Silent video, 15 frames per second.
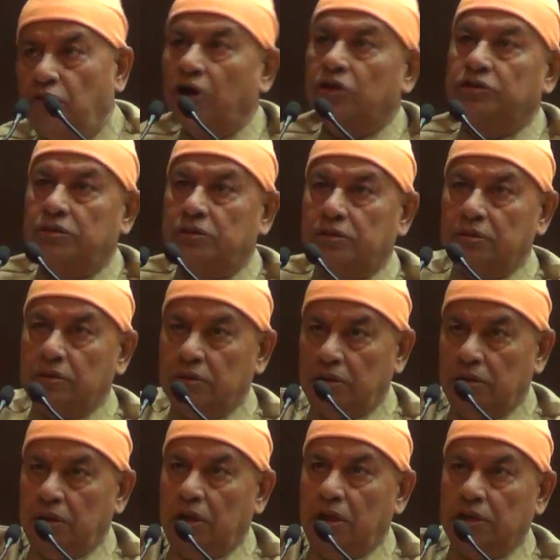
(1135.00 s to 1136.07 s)
for
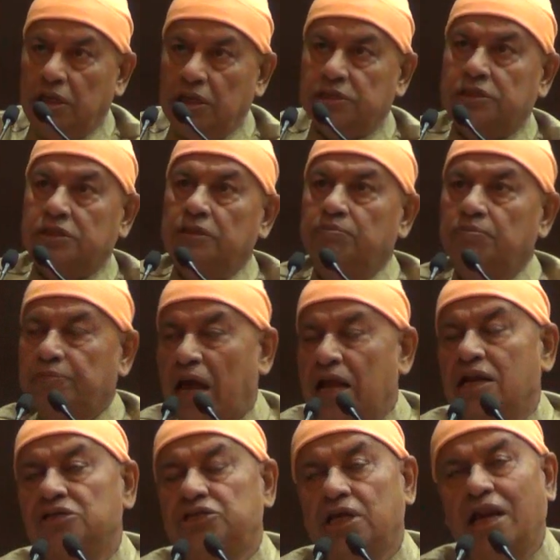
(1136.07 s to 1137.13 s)
this
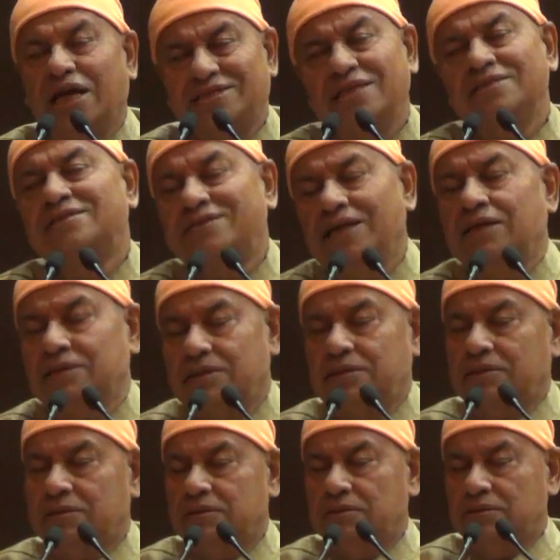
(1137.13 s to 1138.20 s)
financial
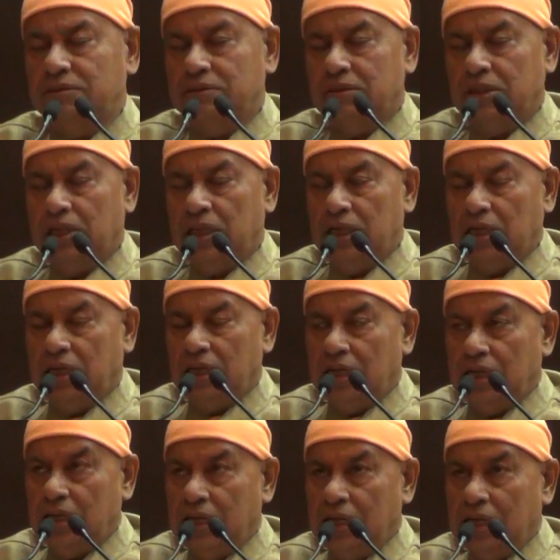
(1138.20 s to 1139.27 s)
assistance,
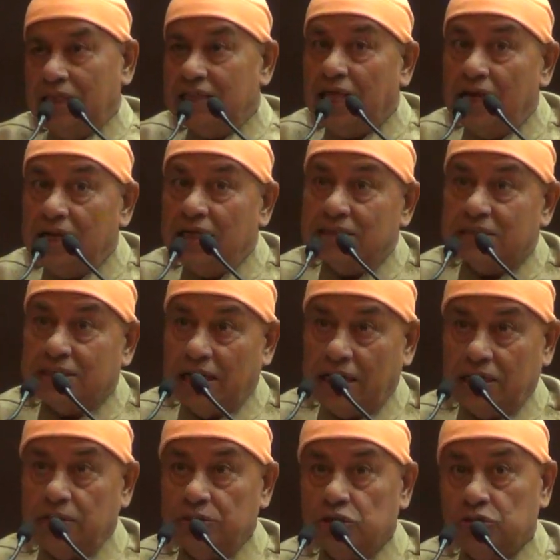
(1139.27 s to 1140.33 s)
then he
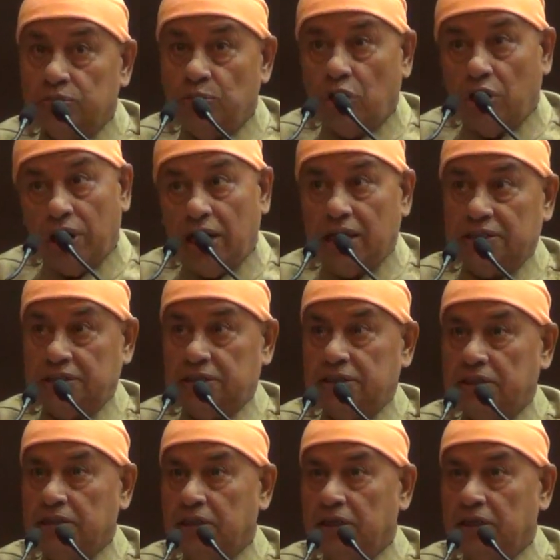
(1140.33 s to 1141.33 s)
said, Maharaj,